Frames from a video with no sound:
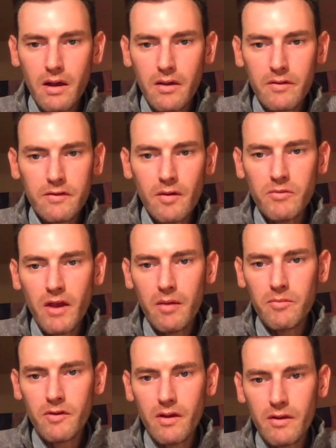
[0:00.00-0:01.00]

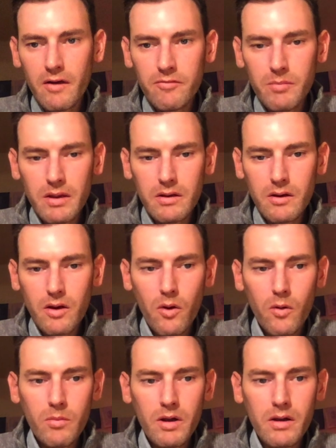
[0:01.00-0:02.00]
sometimes that left me in a
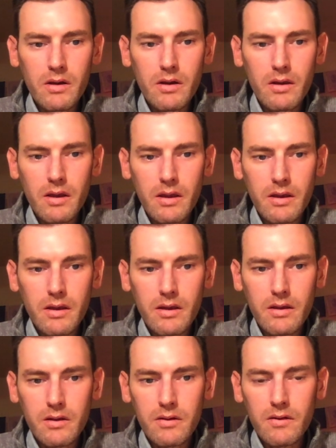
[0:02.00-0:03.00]
coma
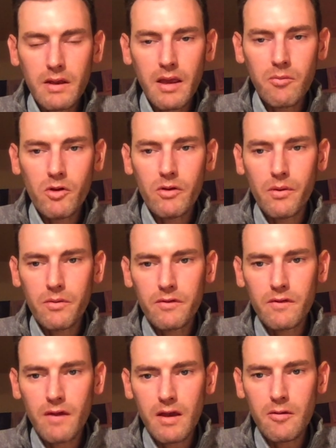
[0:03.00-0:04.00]
and came close
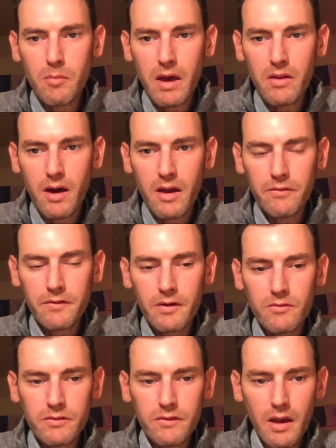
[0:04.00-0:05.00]
to taking my life
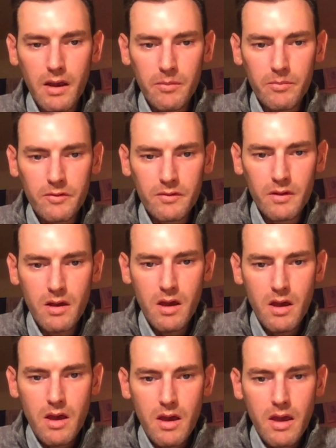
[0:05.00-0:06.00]
several times.
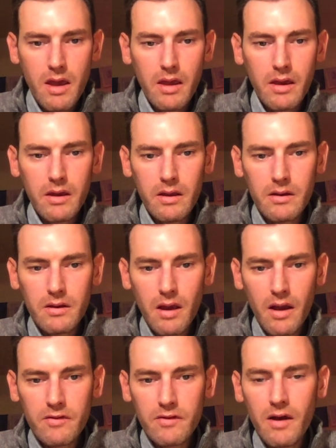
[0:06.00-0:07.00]
And
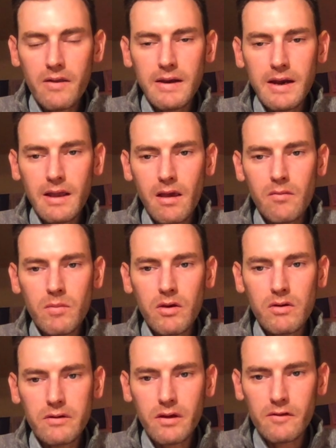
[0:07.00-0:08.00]
I saw that I came
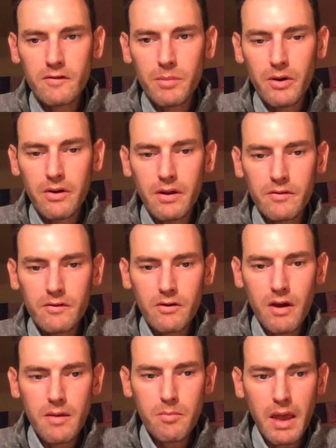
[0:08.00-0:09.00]
here to experience
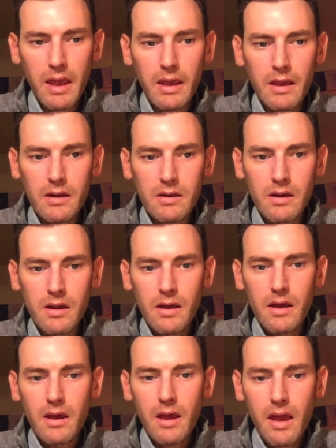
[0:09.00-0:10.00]
great pain
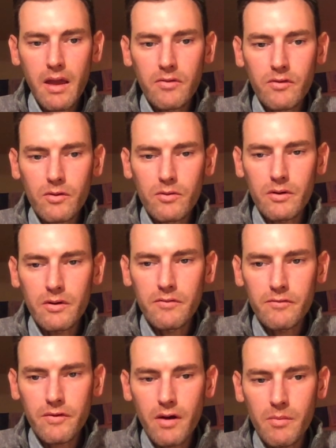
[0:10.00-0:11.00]
and to learn
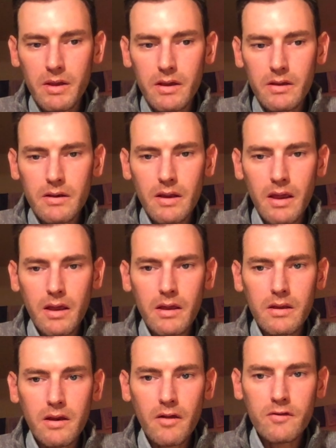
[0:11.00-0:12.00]
from it.
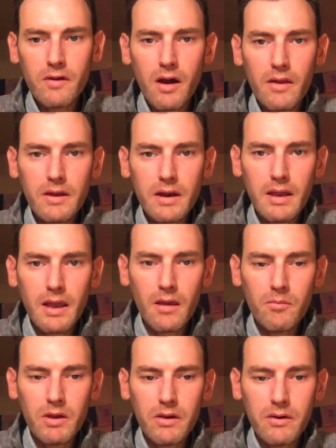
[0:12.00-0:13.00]
And I saw that I
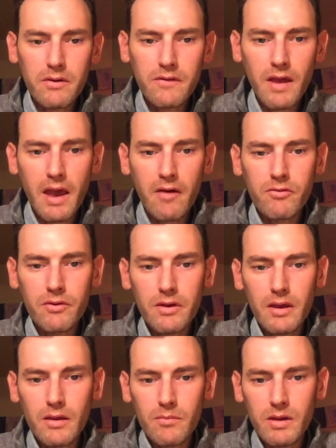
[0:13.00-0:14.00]
came here to have
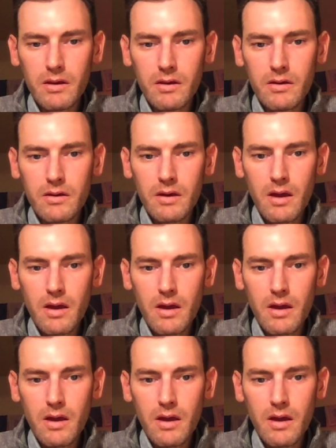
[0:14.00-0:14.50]
leukemia